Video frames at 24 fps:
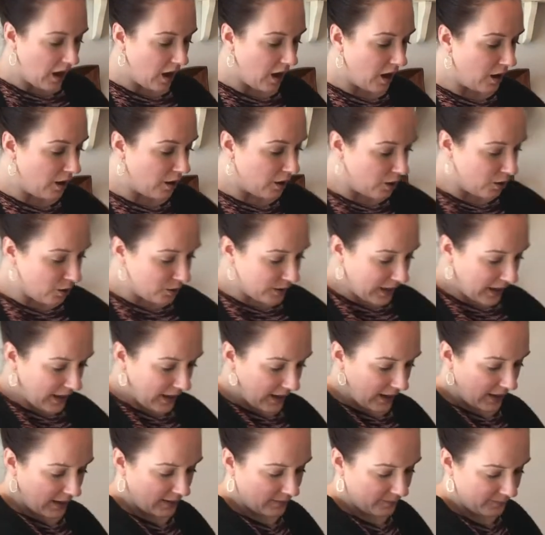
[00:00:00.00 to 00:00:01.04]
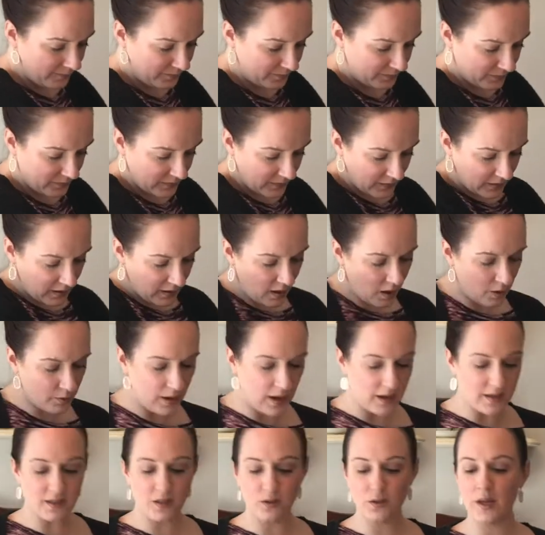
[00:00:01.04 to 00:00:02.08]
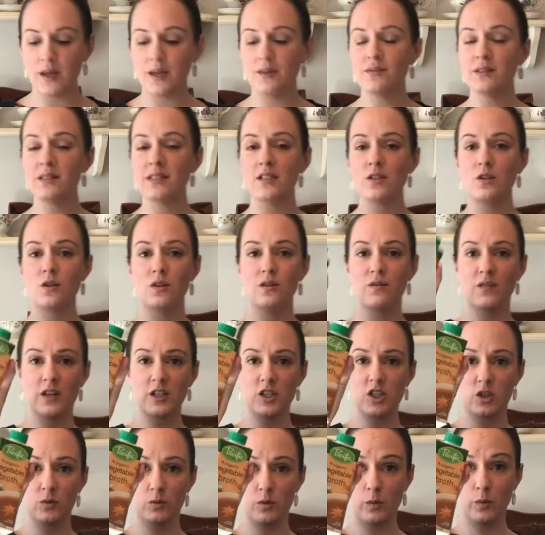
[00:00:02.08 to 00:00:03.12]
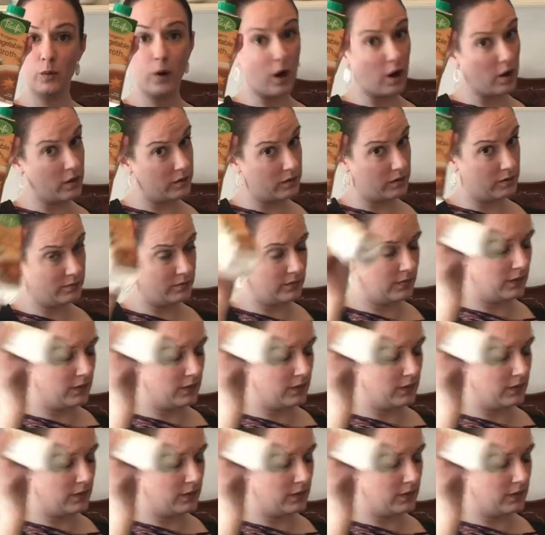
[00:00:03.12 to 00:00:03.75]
Oh, yay. Okay, so they even send you the vegetable broth.